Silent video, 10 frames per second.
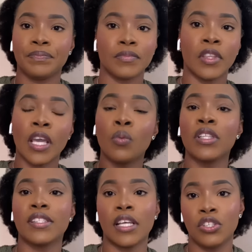They will
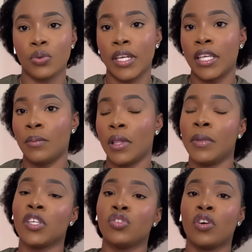send you an email,
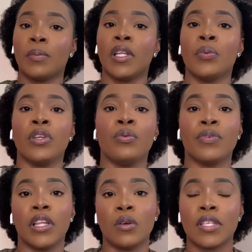because normally when you
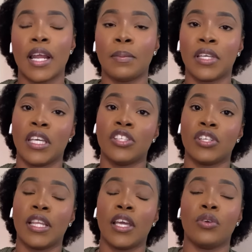fill out an
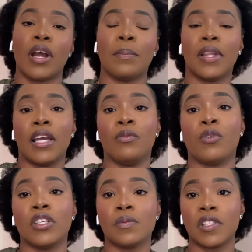application, like you're applying for
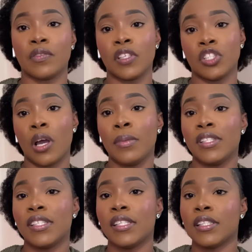a specific job on
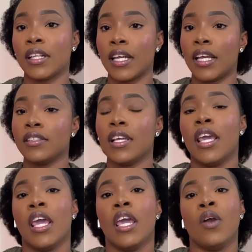Seasonal Connect,
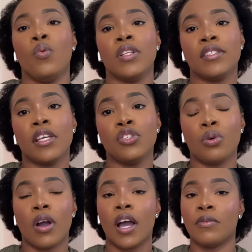it will send you
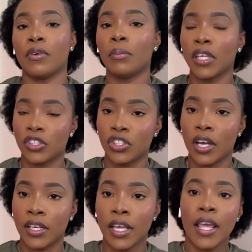a
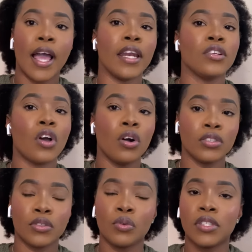confirmation, and it
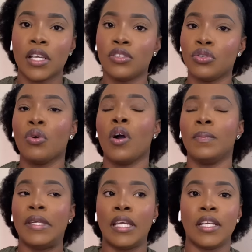also sends you
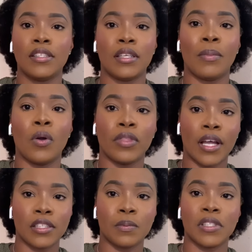updates about
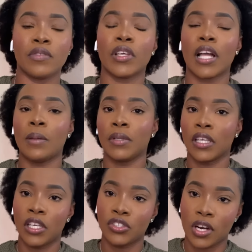that specific
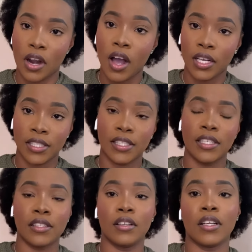application on
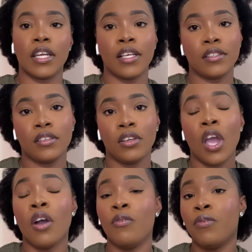Seasonal Connect.
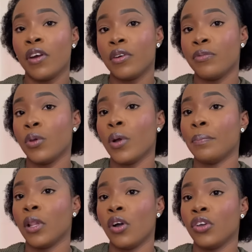Very few
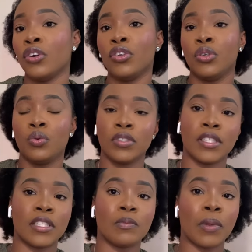employers use
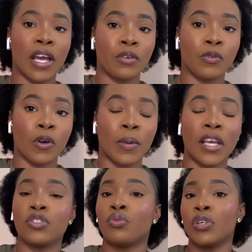this platform
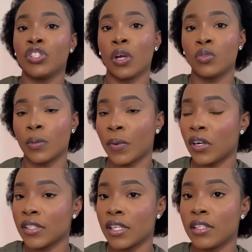like to reach out to
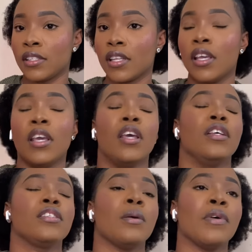persons.
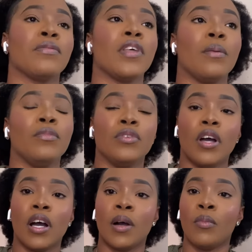Some of them
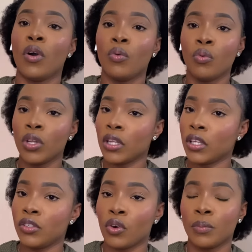
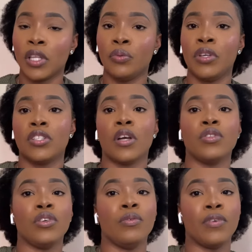will normally reach out
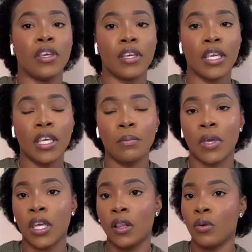to you via
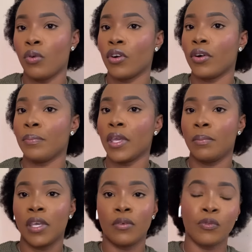email or
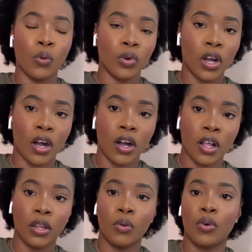maybe a phone
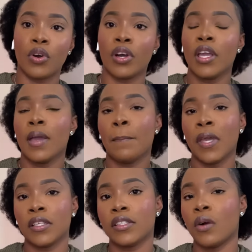call, or
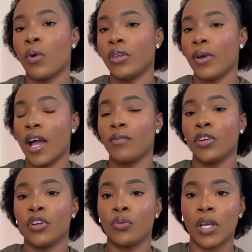based on what you have on
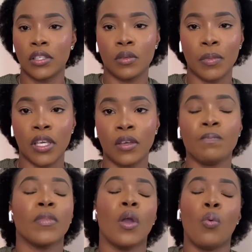your resume,
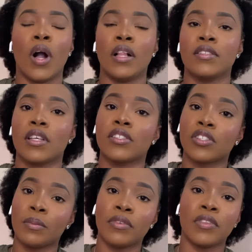while
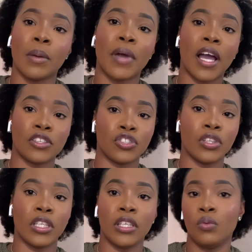some of them
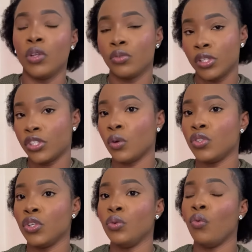actually will reach out
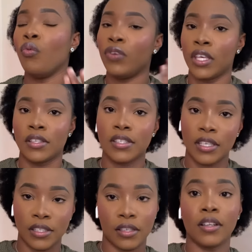to you via
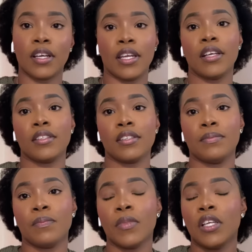Seasonal Connect.
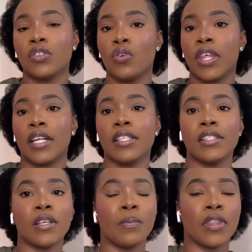So that is
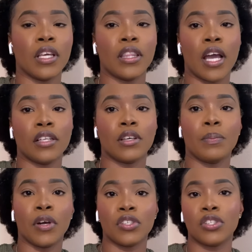something that
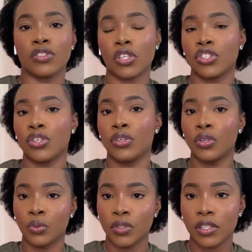persons should
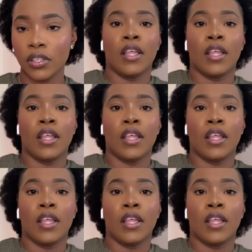note.